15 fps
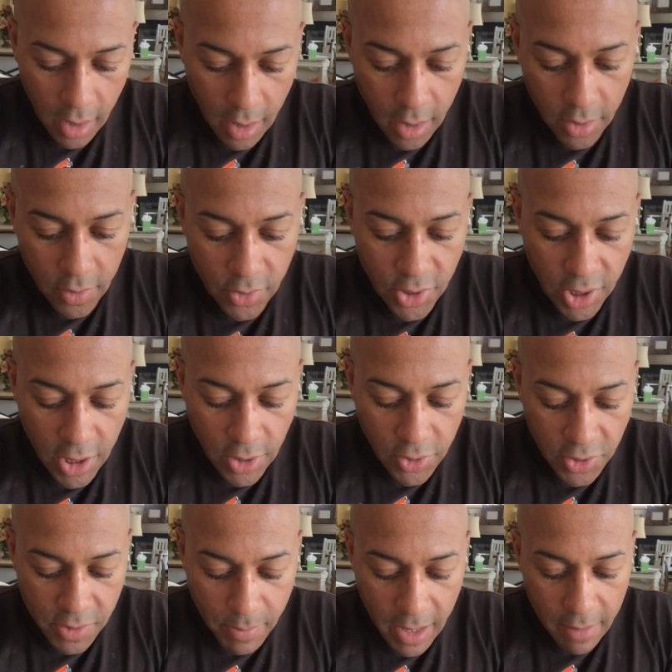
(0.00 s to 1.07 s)
uh, Ginny
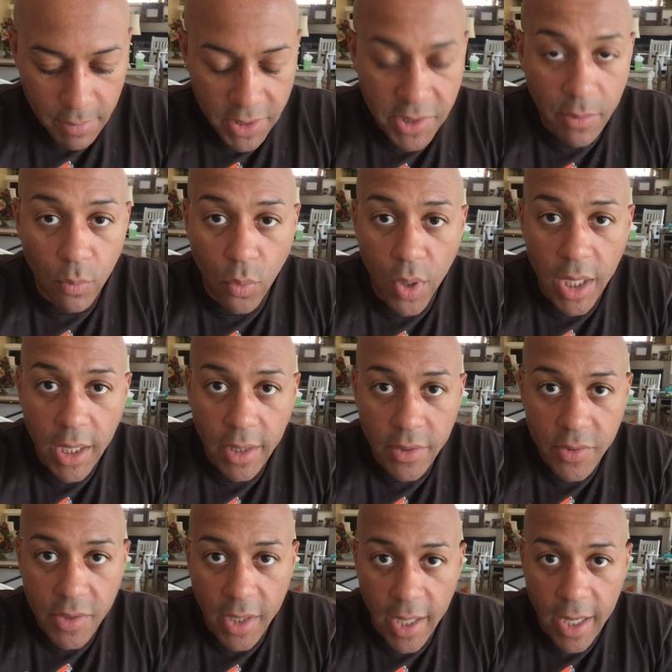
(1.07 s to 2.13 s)
just made me some
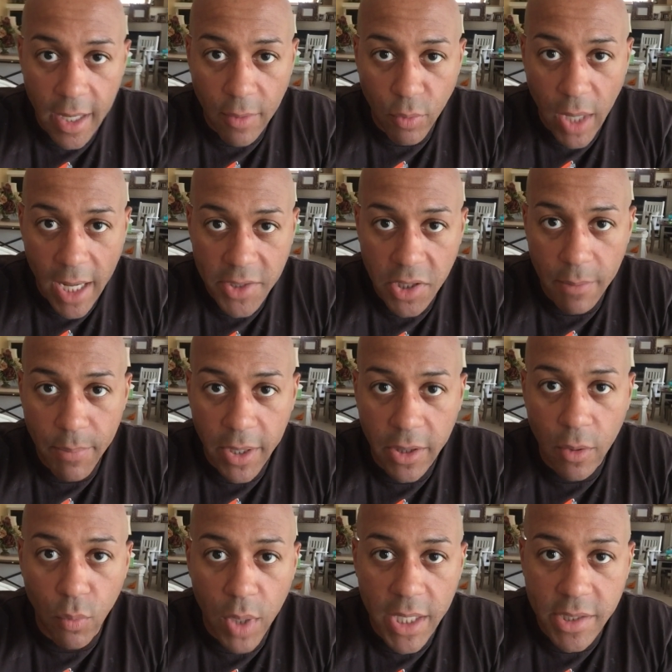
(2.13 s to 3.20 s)
wings, and we actually picked
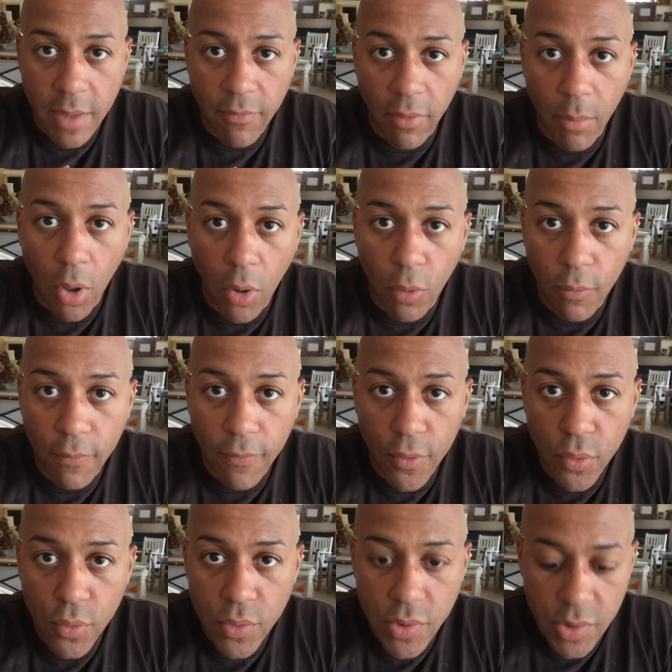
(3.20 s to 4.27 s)
the wings up from Whole
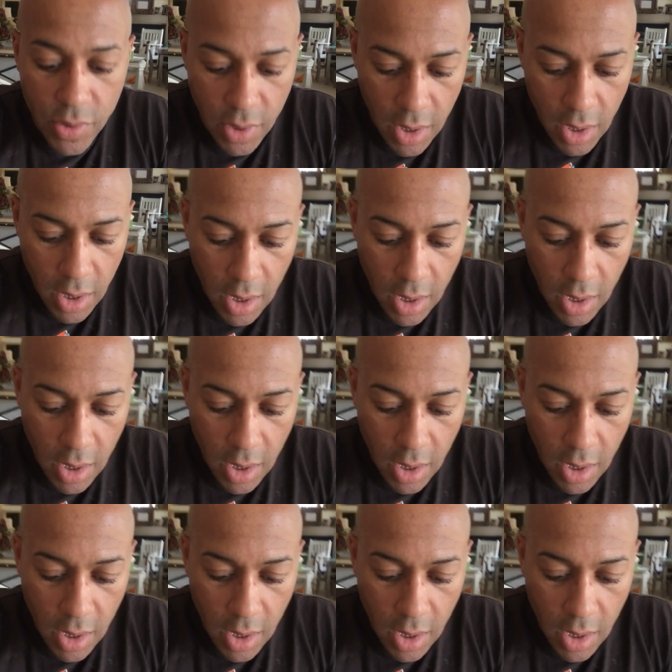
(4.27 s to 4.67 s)
Foods.